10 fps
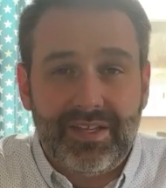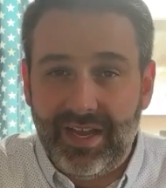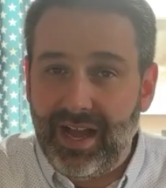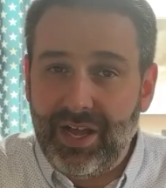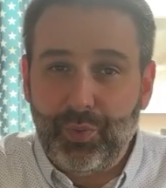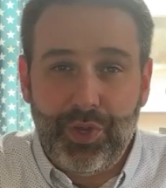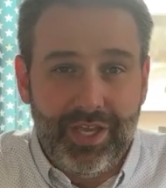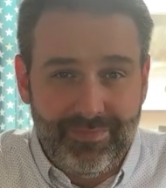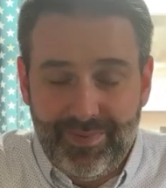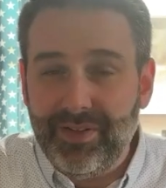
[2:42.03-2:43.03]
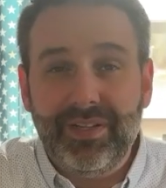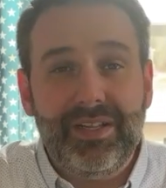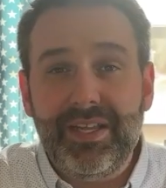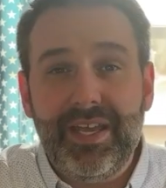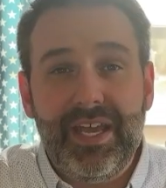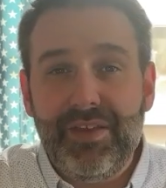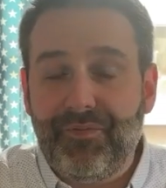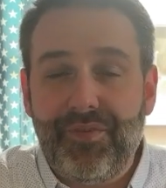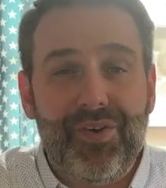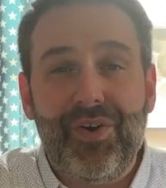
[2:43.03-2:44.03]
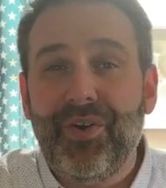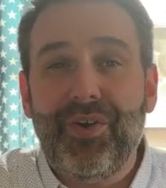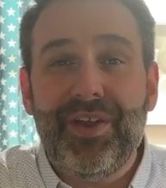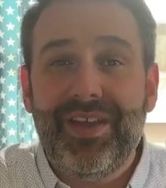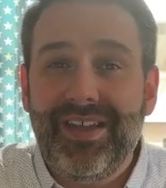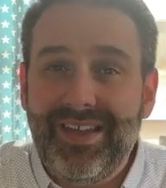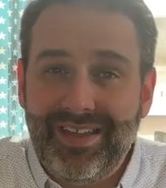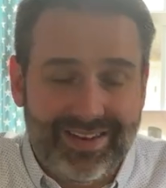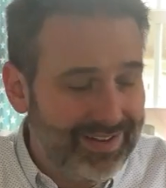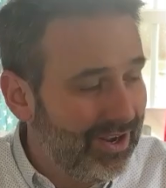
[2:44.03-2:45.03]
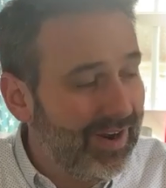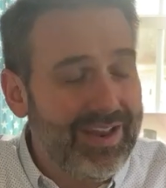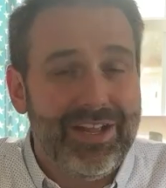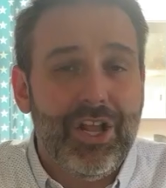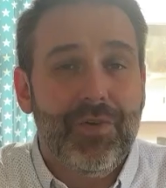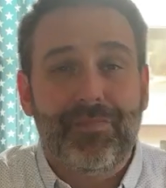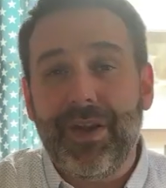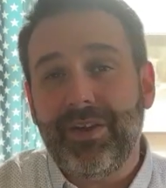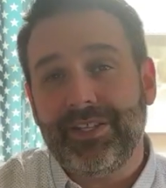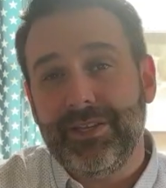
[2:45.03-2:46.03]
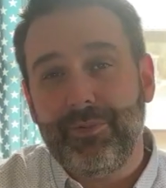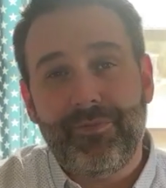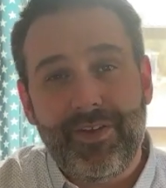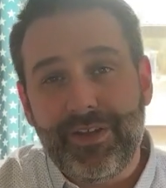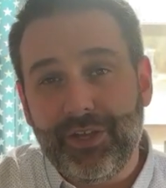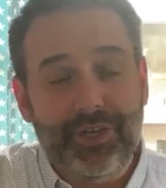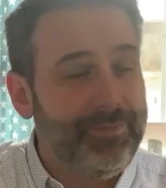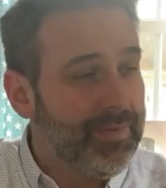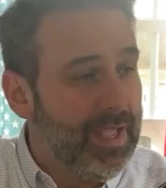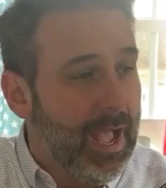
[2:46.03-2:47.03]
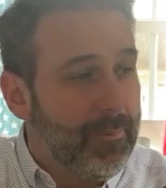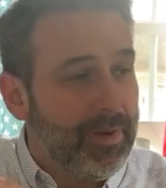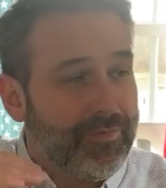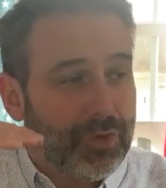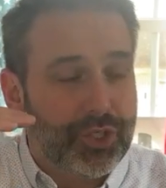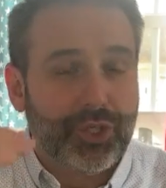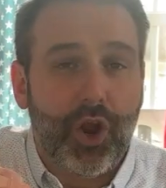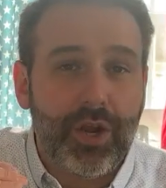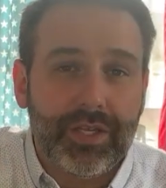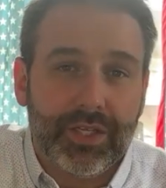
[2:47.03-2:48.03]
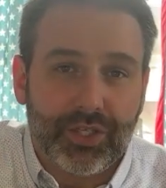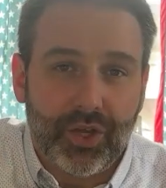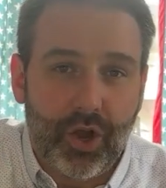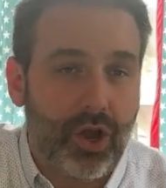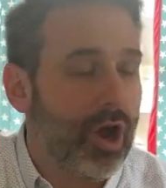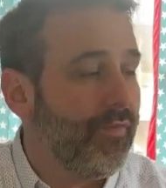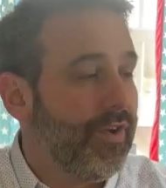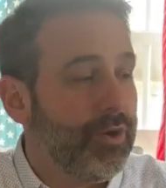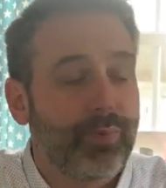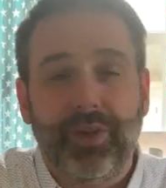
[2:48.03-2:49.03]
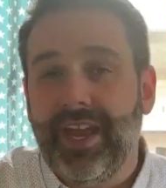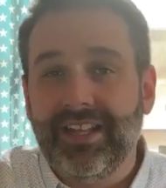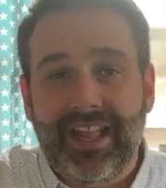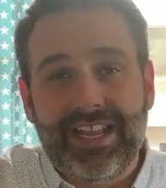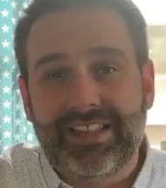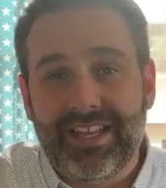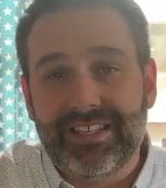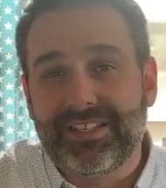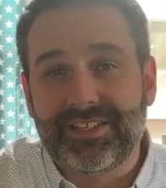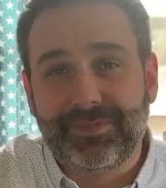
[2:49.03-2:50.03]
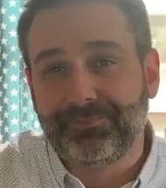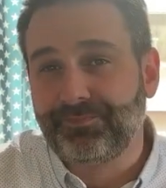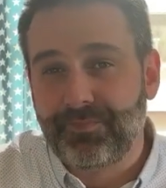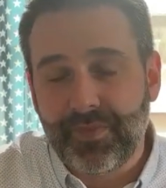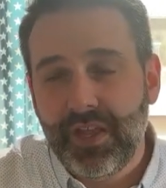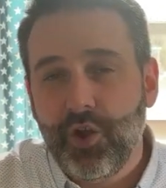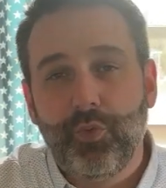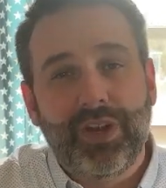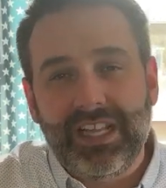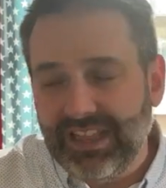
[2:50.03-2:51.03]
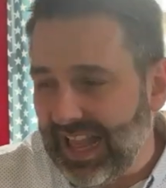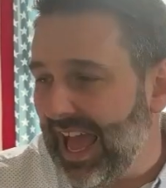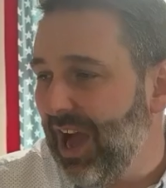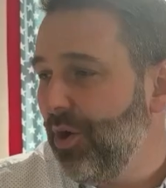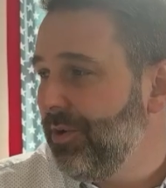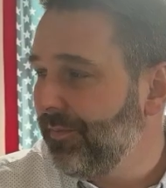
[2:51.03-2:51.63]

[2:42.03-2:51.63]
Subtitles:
God, we believe for it. All right, very simple, very good. But if you're starting this song off and you're playing like this, really loud,